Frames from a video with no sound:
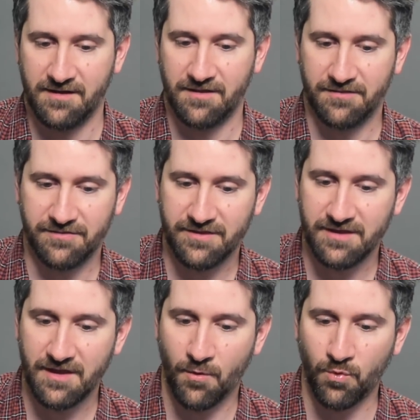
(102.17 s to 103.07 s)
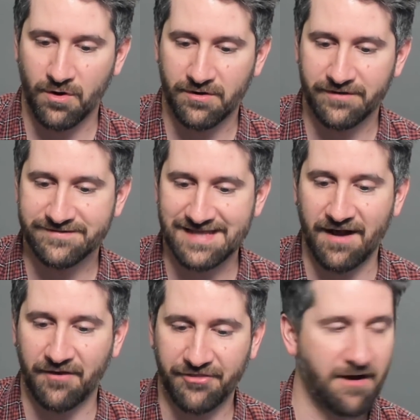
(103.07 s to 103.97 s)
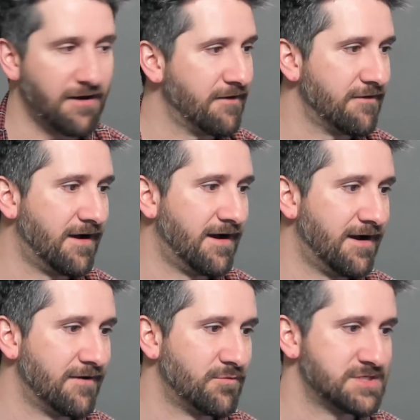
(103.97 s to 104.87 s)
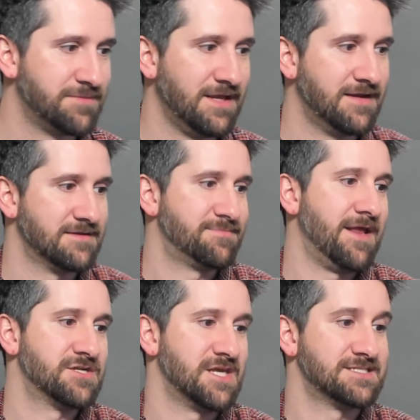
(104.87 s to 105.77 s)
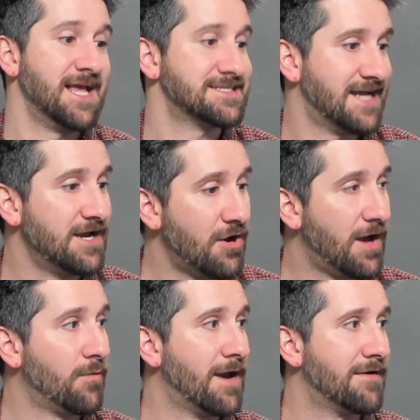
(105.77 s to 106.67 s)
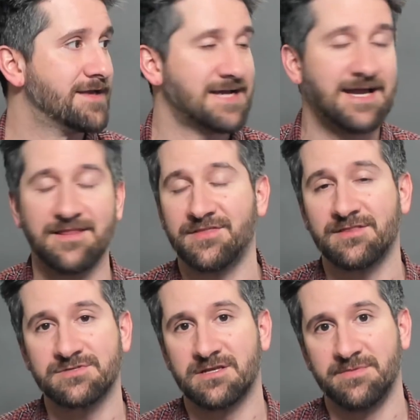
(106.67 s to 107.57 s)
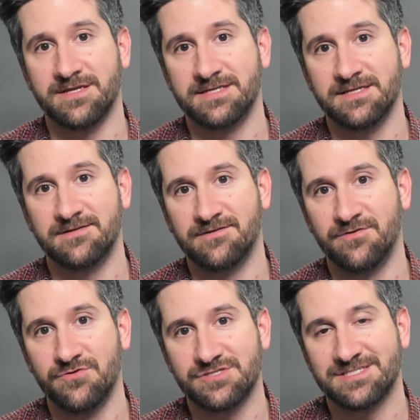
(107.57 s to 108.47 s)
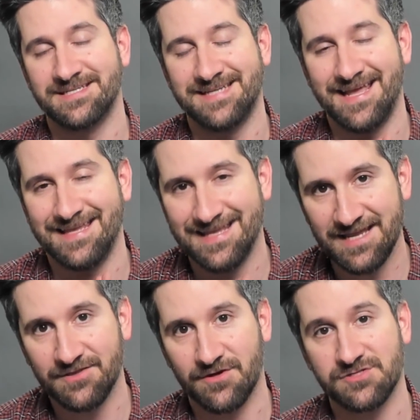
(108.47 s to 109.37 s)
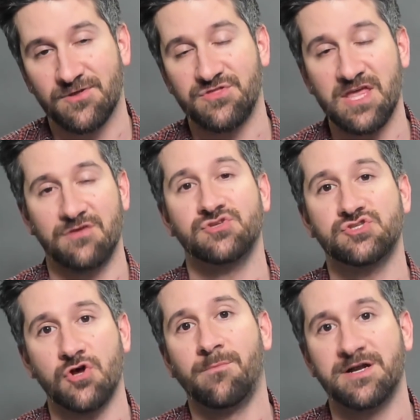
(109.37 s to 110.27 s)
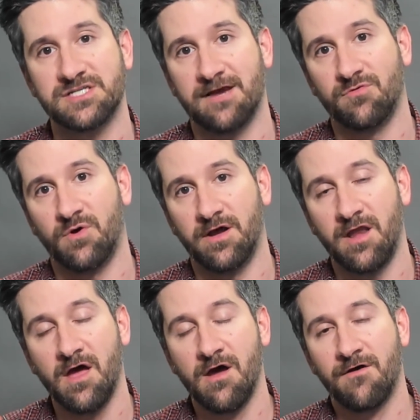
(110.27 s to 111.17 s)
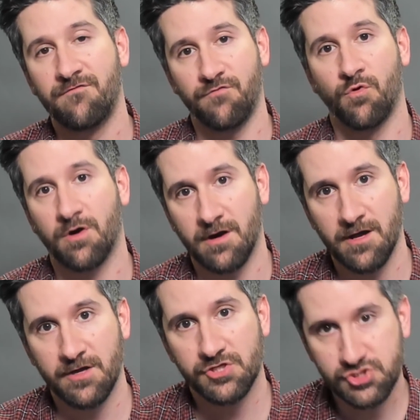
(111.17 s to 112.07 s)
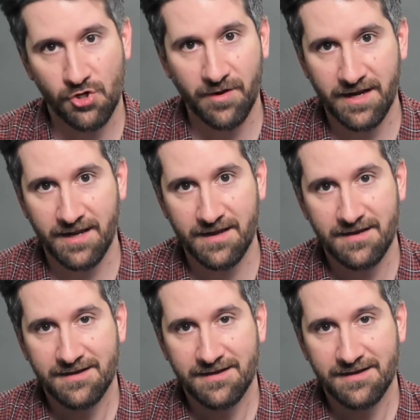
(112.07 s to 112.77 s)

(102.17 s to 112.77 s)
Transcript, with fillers: the words out there, uh, which mean Spanish things. Yes, I know El I didn't think there was going to be in D&D news today either. So thank you so much, everyone, for joining